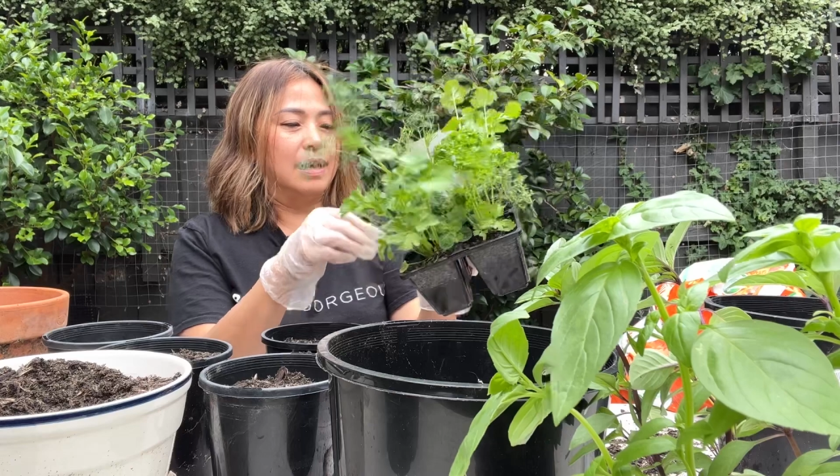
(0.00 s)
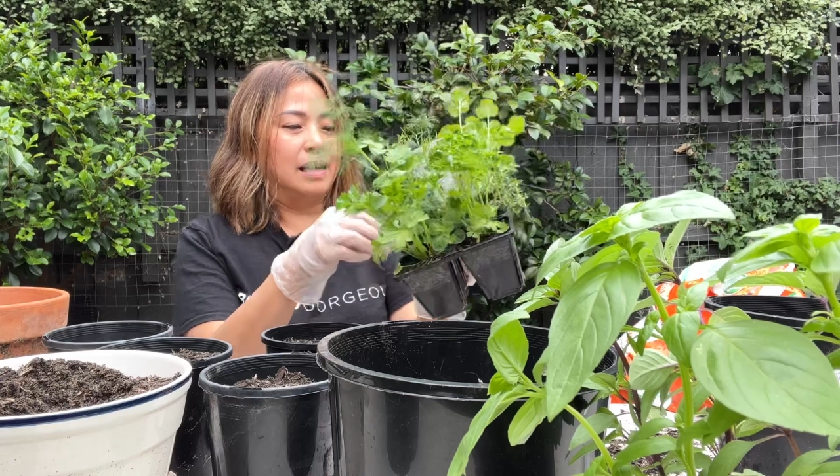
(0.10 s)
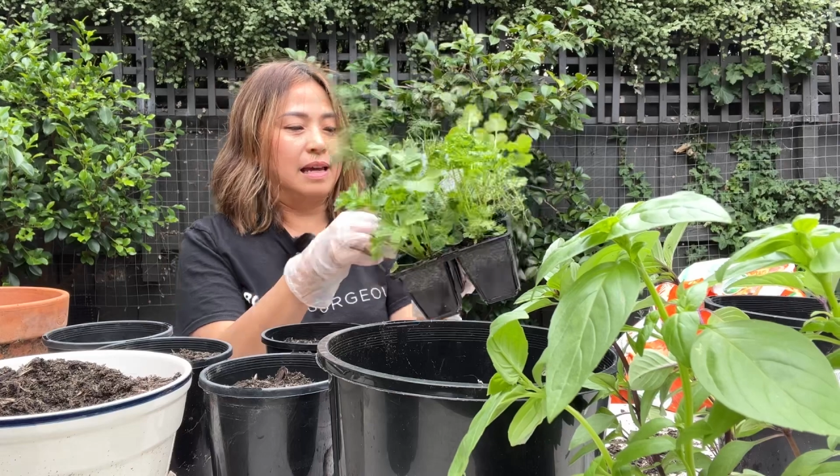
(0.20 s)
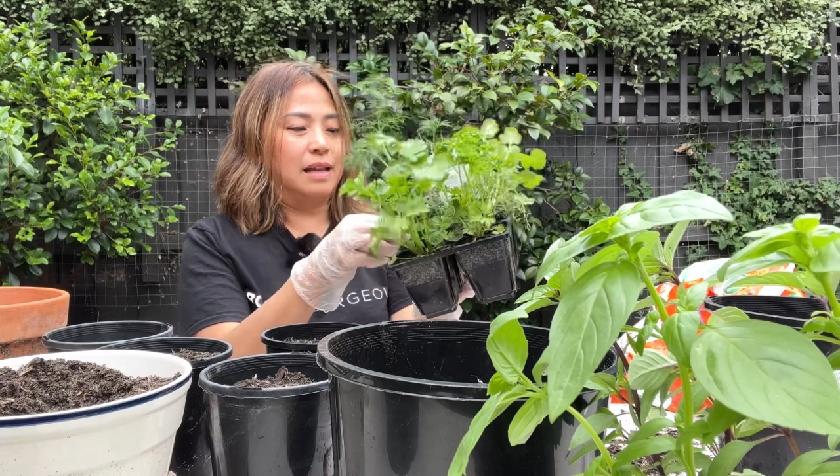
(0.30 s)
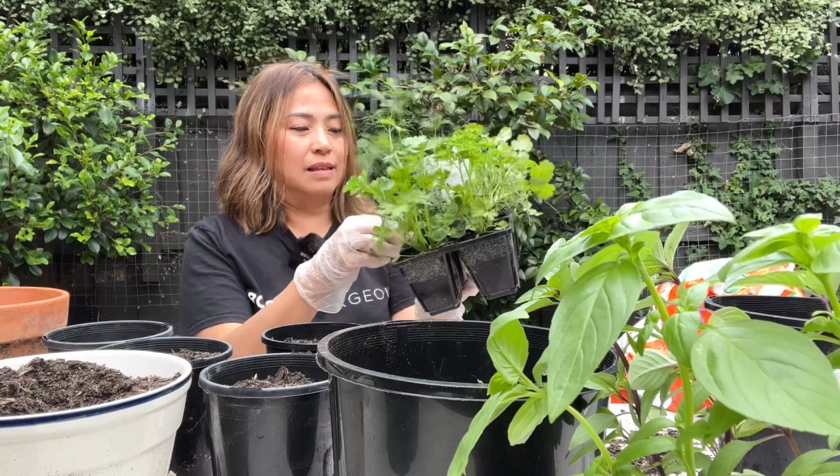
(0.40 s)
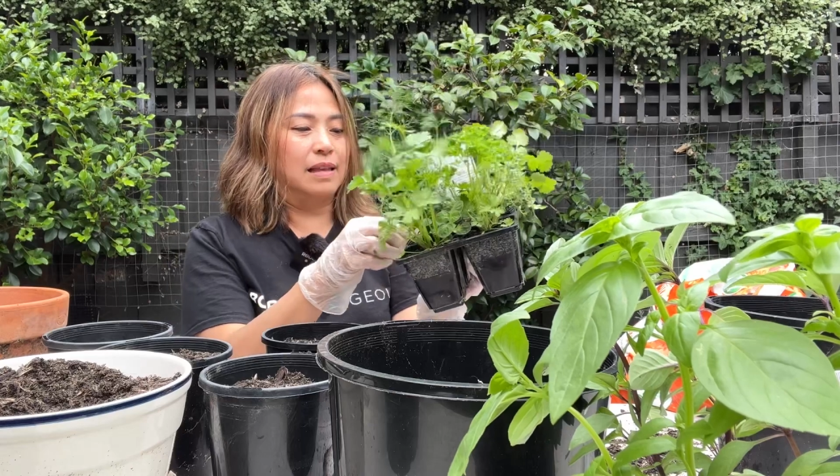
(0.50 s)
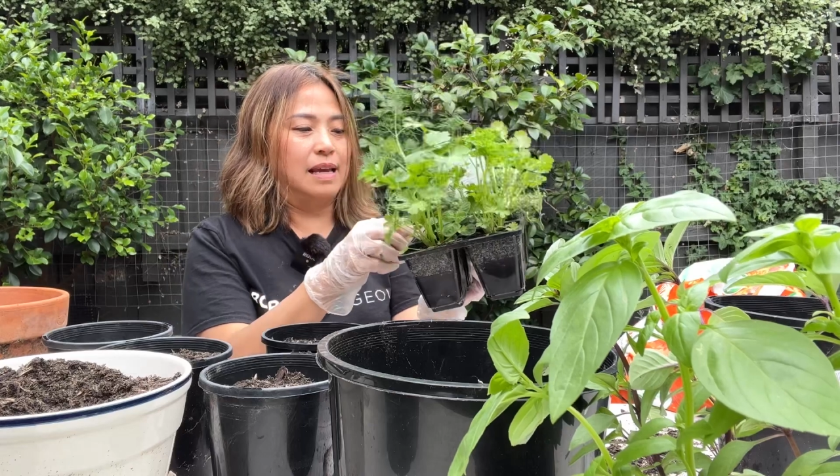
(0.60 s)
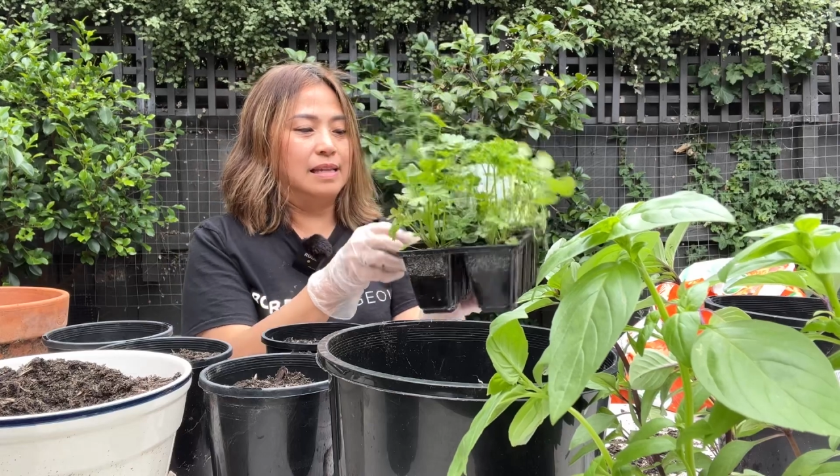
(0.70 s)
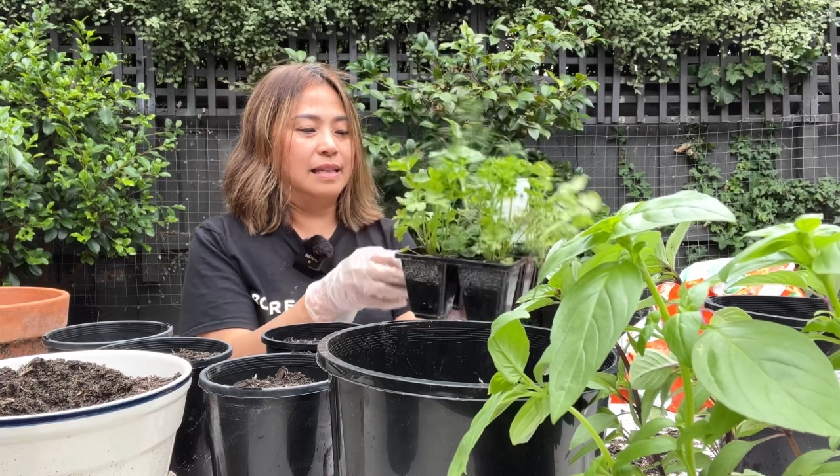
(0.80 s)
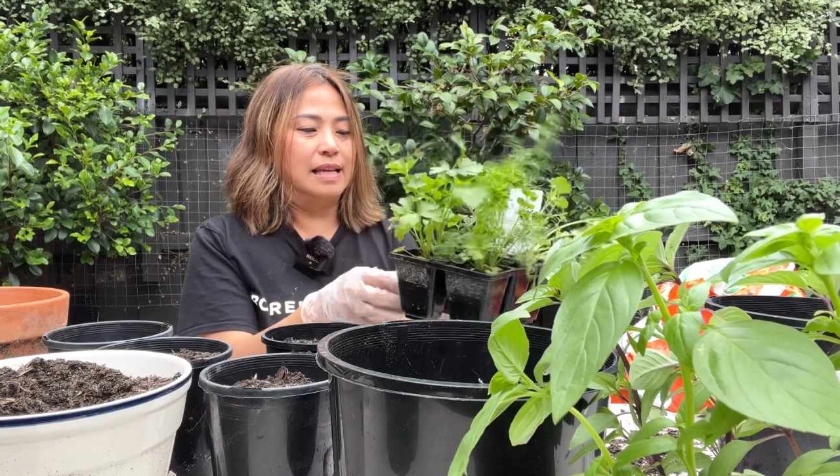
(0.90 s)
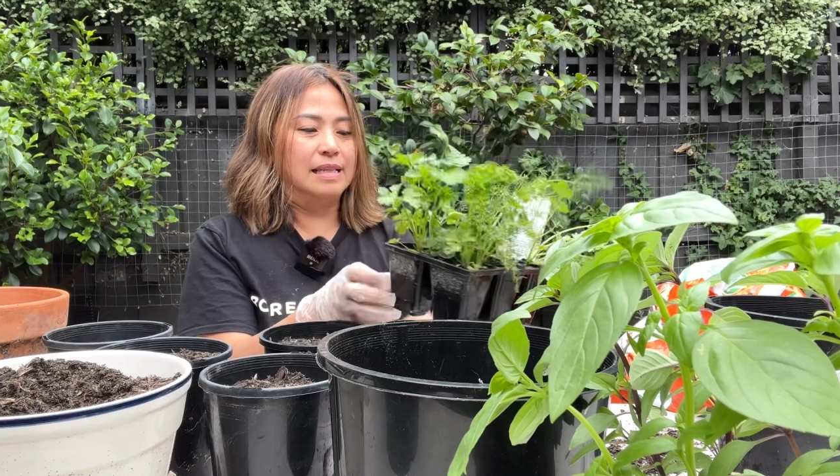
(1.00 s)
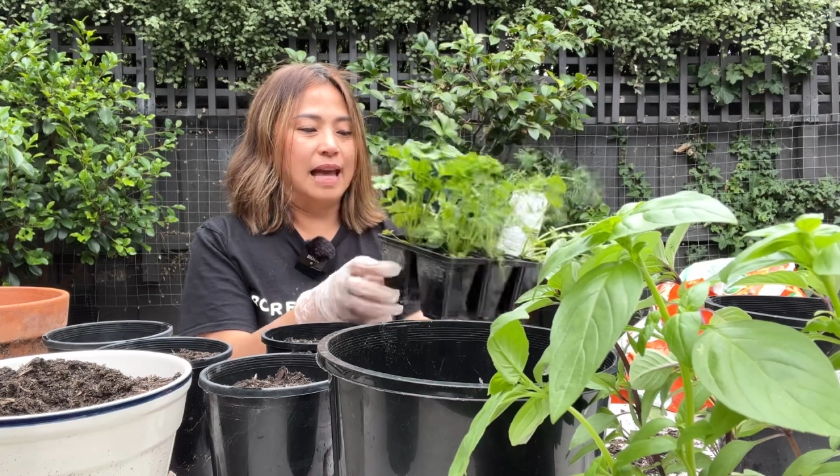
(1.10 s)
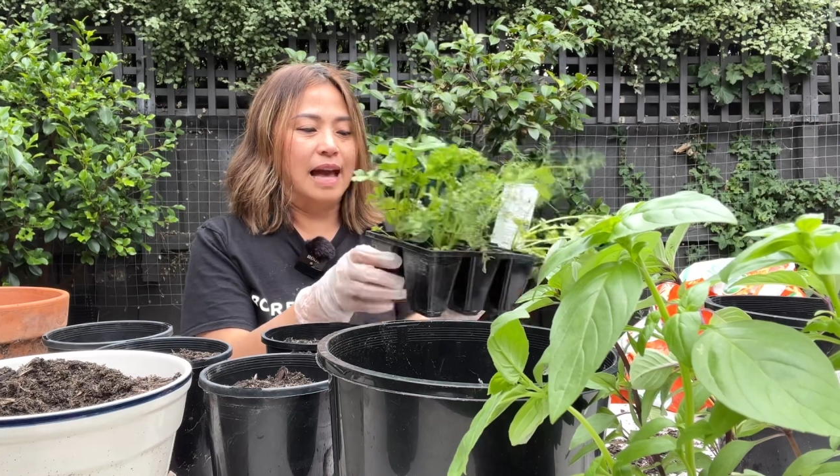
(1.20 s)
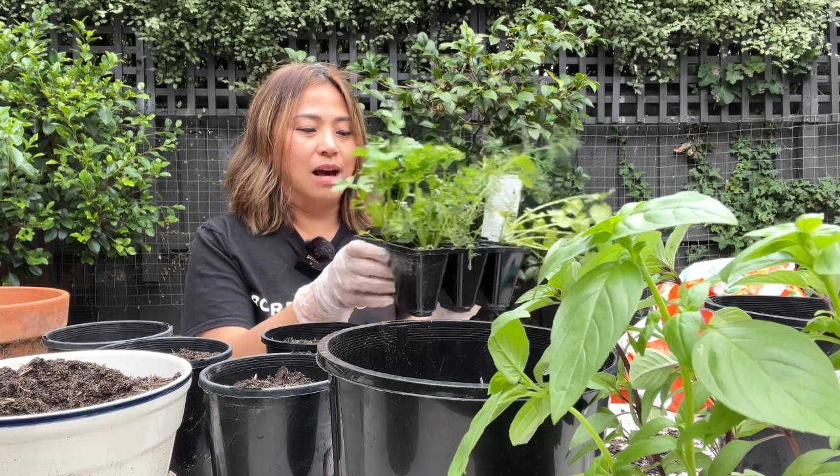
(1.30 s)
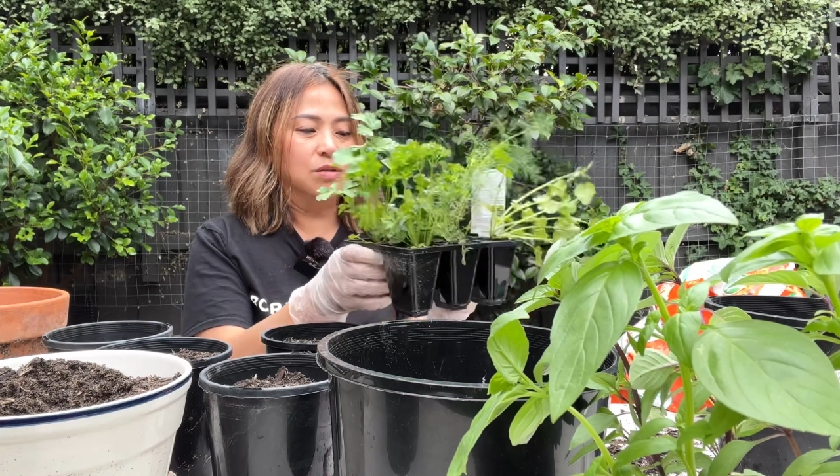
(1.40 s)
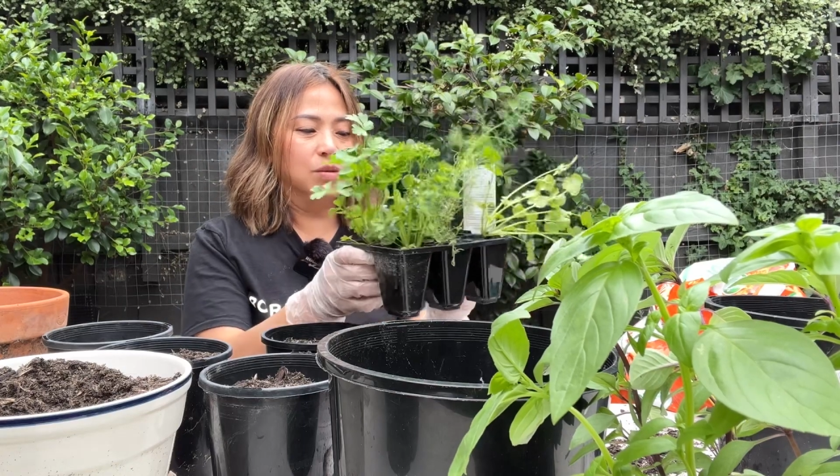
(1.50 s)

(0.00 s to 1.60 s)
get these things out